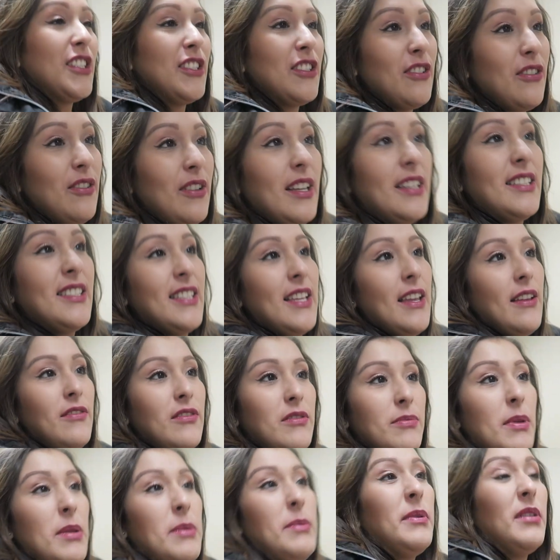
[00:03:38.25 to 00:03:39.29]
So I
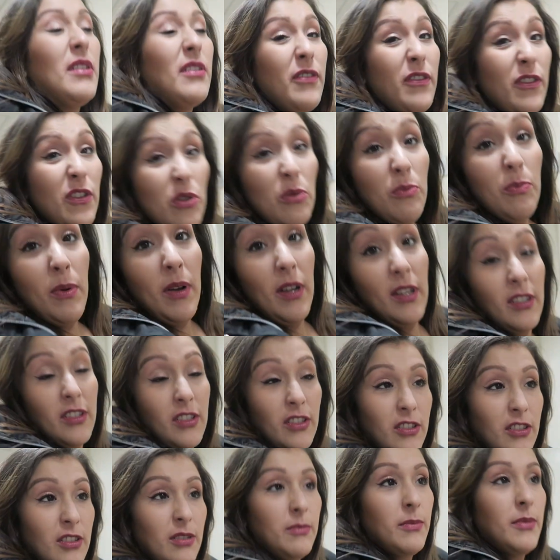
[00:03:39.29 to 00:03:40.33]
saved maybe a few
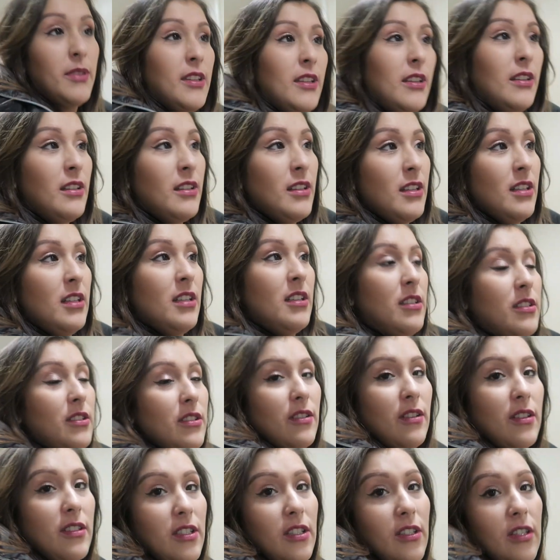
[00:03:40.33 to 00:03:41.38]
bucks or something.
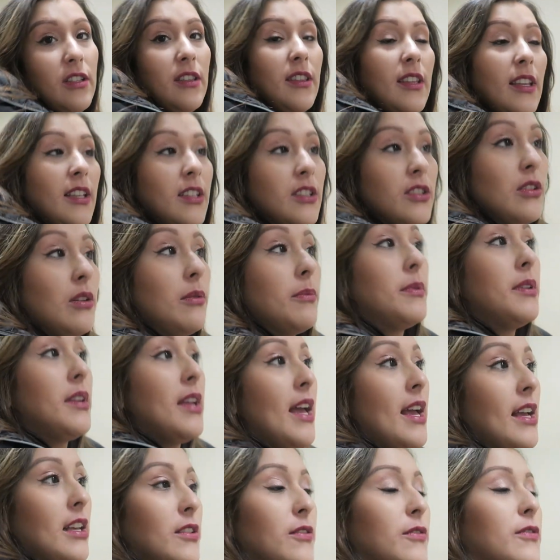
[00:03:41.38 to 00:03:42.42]
So that's a good thing. So I'm gonna
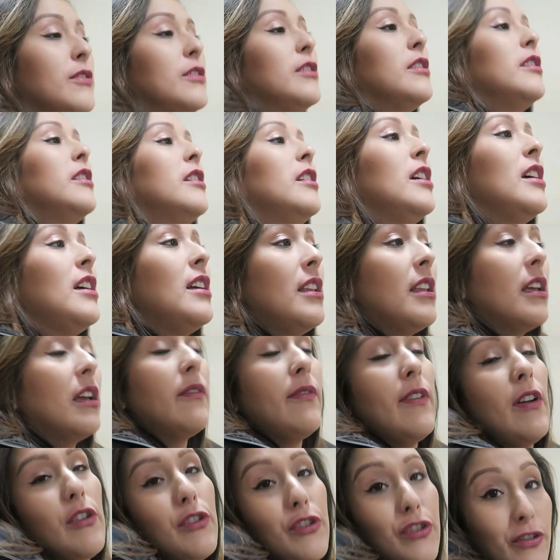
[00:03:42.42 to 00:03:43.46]
ask for like
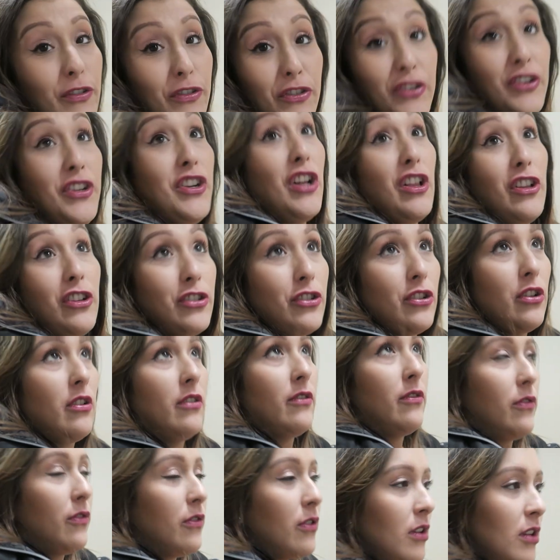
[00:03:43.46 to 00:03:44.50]
a voucher, three dollars
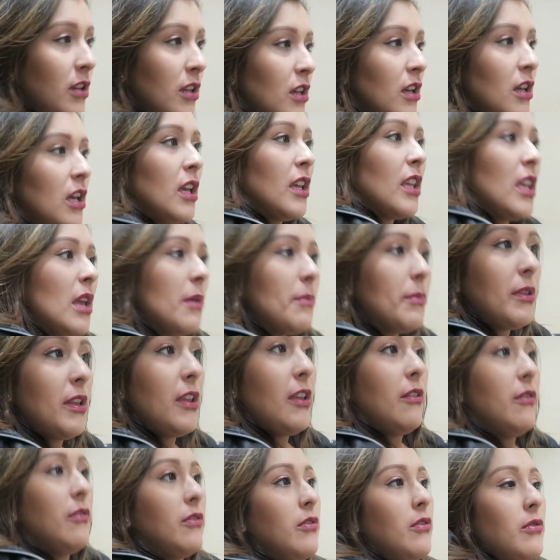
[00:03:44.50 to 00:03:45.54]
off. Can't
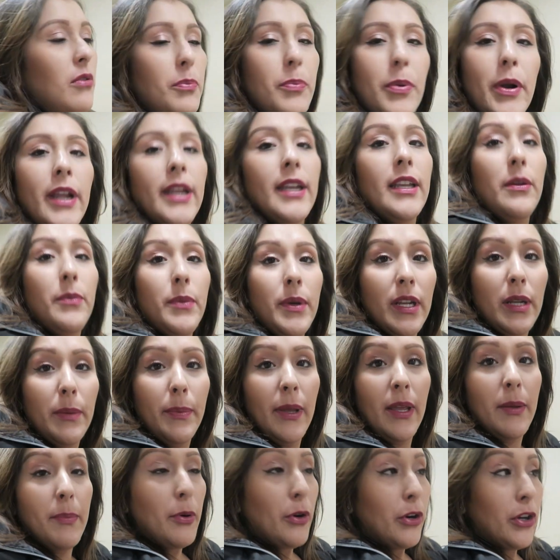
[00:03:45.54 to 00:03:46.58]
believe we're pregnant. We gotta
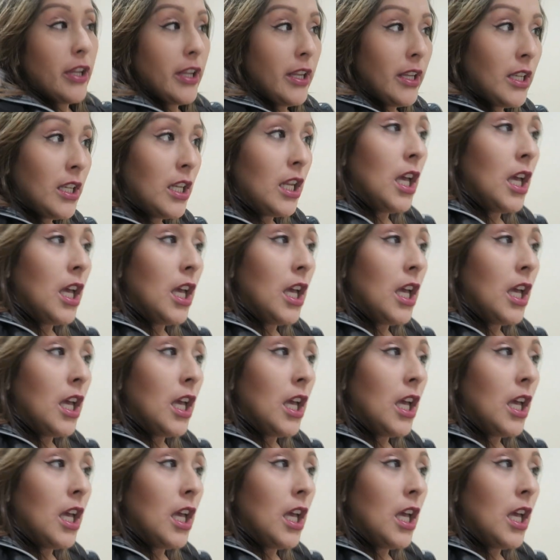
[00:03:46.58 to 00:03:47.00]
pay parking.